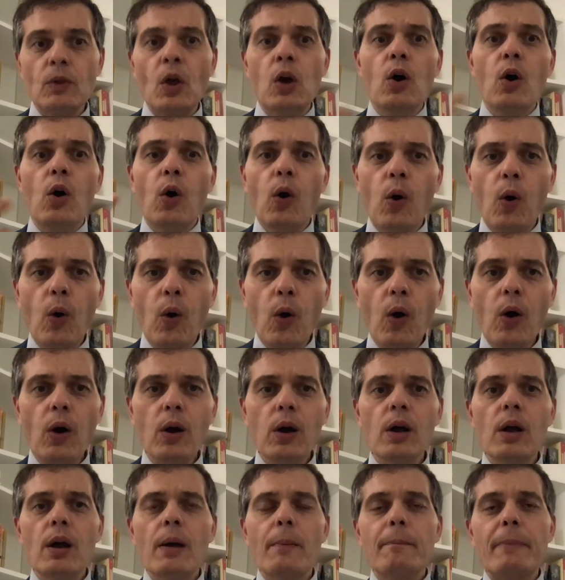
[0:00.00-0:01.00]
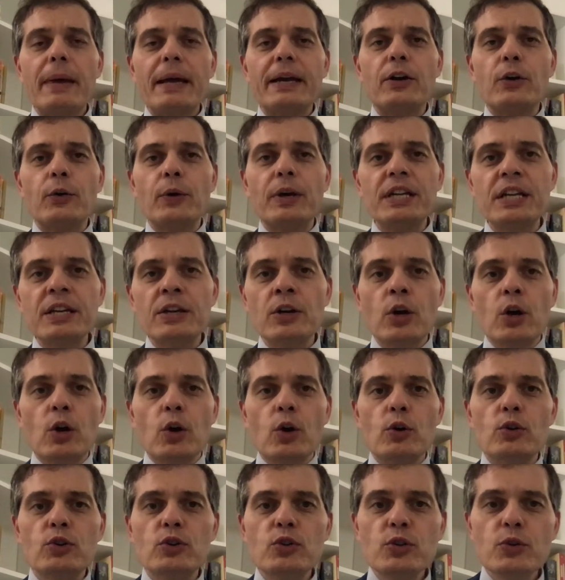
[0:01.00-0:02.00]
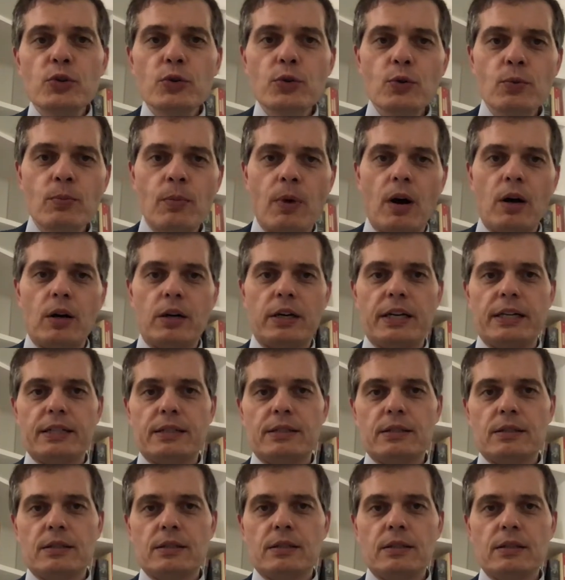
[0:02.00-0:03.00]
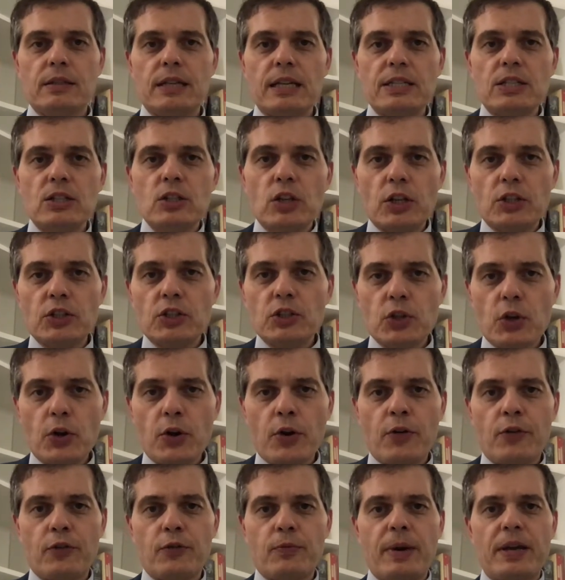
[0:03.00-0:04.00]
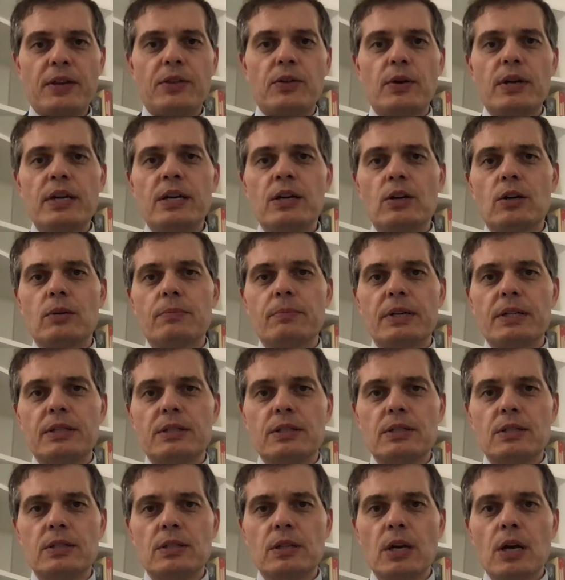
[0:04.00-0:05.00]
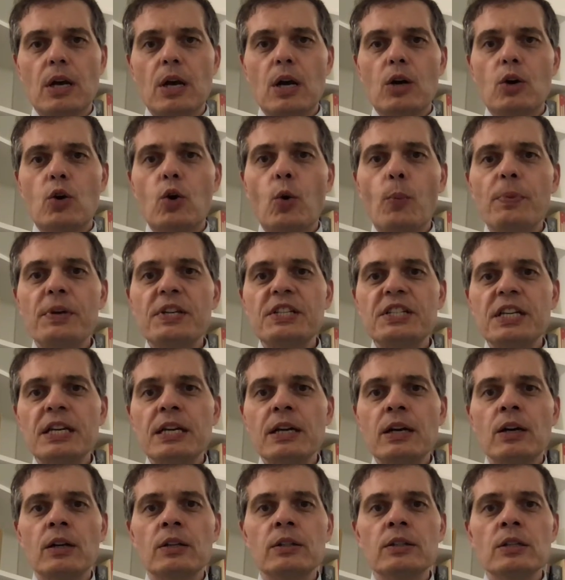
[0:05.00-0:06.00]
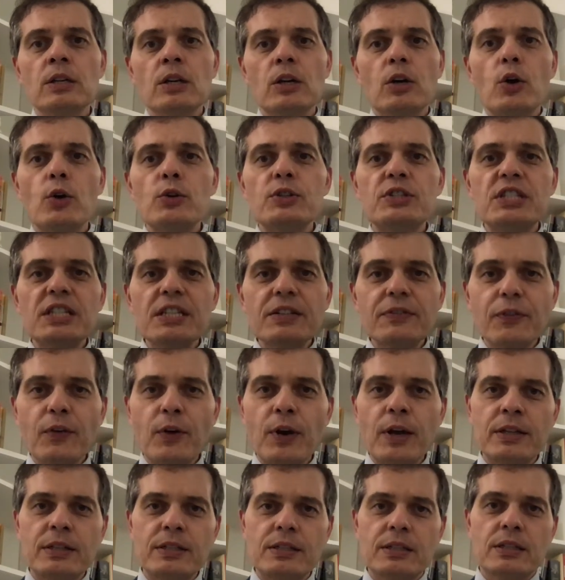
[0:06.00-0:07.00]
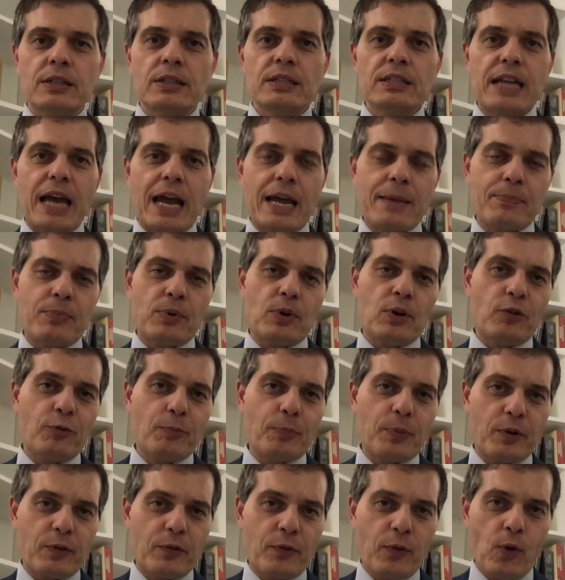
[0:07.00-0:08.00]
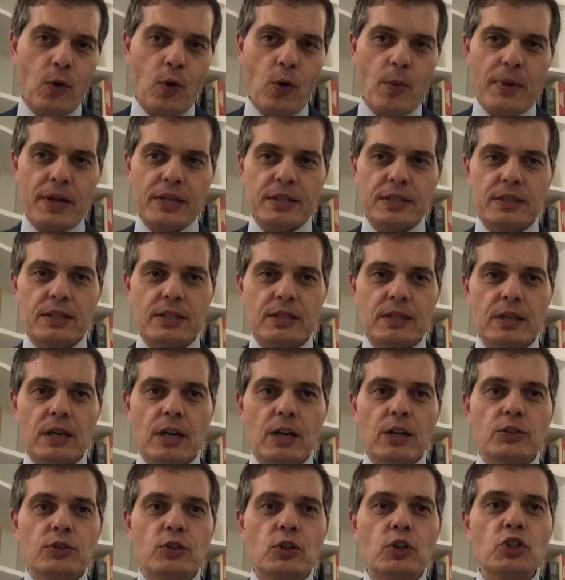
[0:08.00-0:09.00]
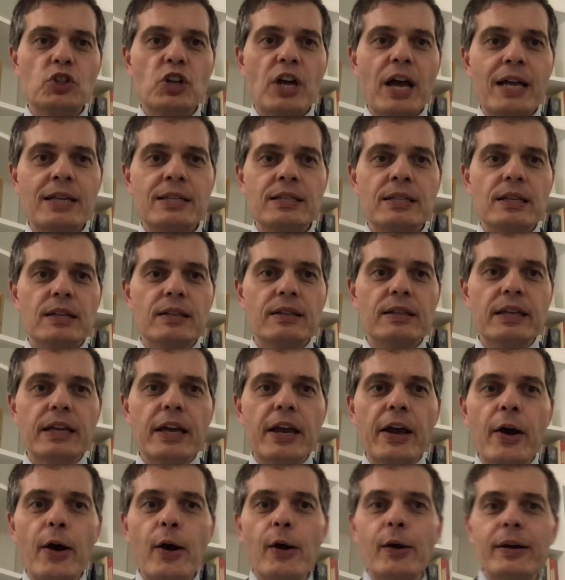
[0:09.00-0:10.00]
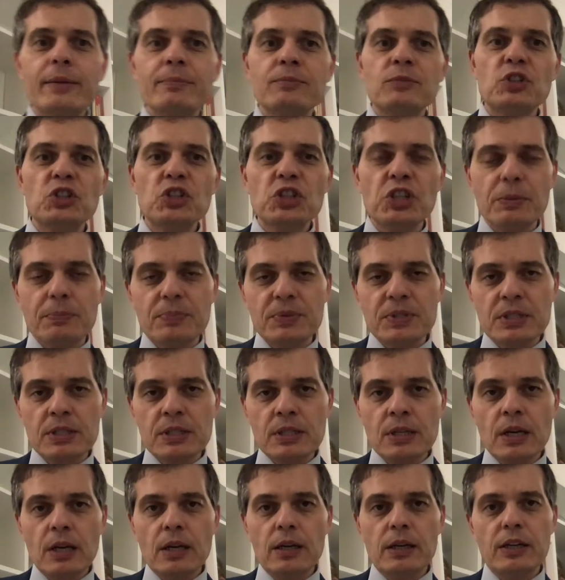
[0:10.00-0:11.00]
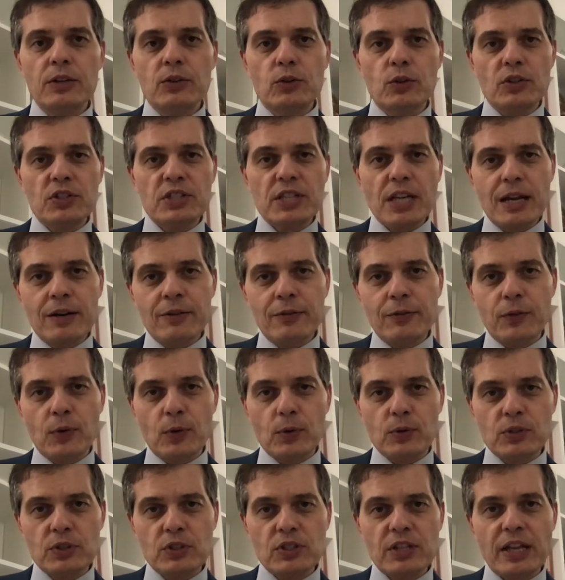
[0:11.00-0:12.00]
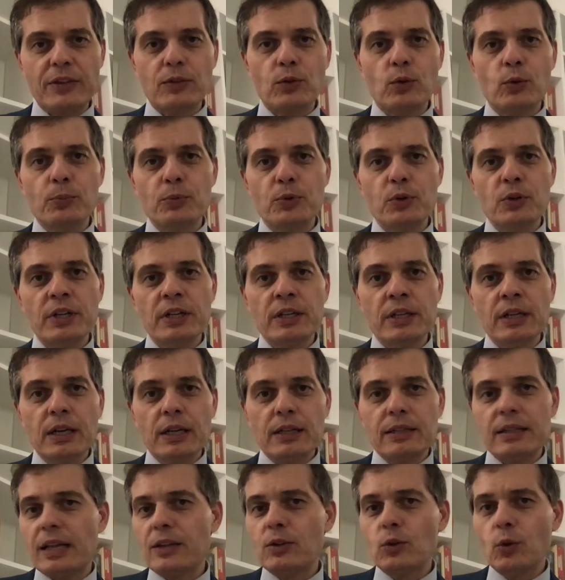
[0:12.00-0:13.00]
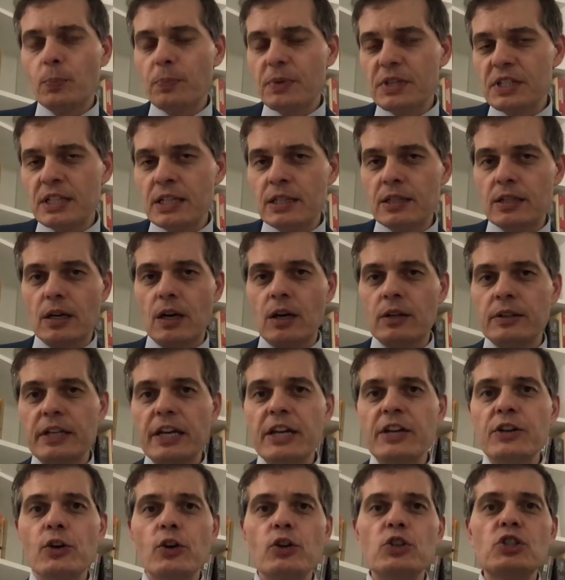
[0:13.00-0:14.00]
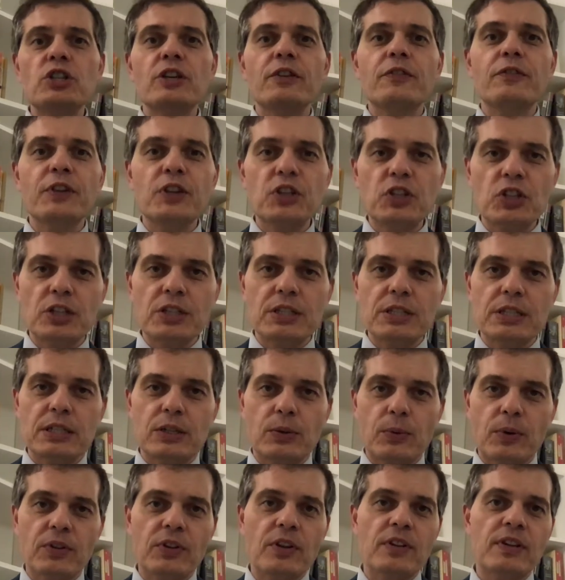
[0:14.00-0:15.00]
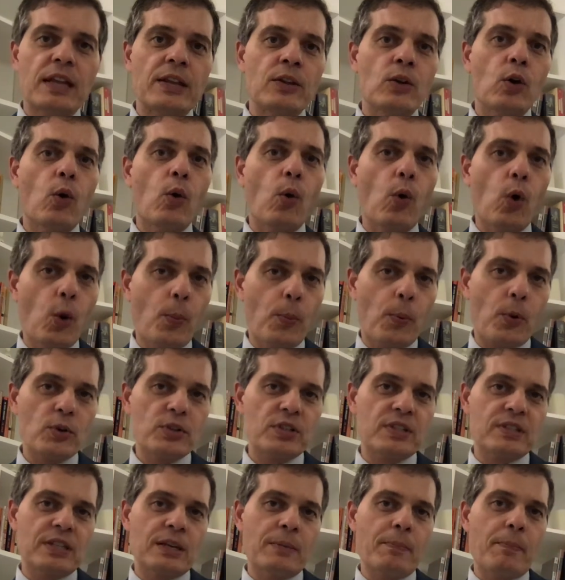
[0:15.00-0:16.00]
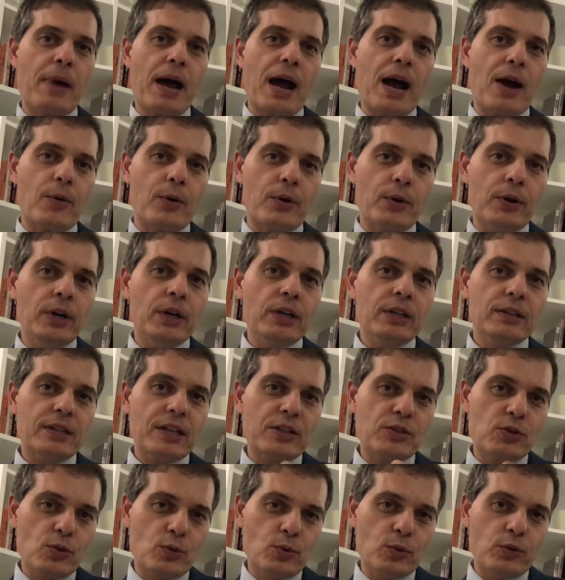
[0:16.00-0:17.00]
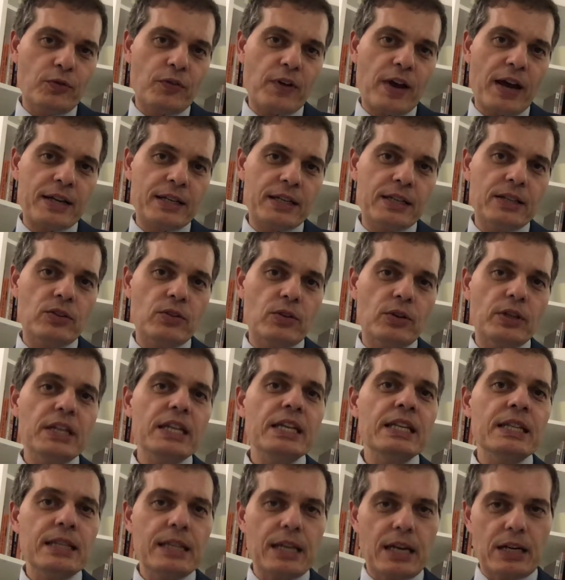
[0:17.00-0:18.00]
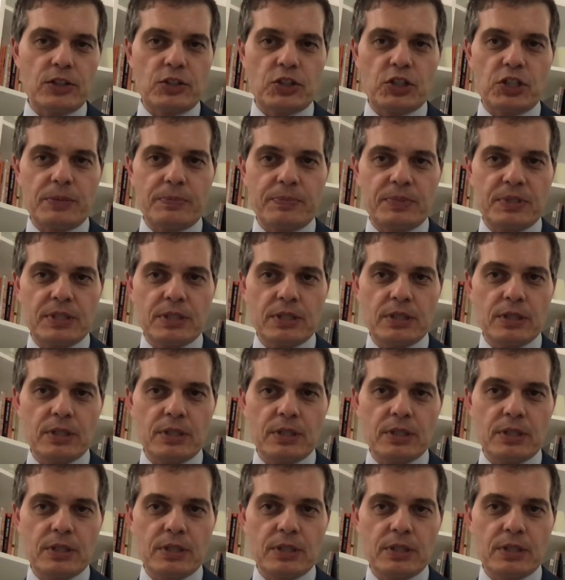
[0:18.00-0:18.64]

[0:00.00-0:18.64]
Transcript: Or by creating a new market that's not served by the incumbents, competing on a different type of performance, such as the ARM chips in the cell phones that competed on energy efficiency rather than raw processing power that you could find in the Intel chips.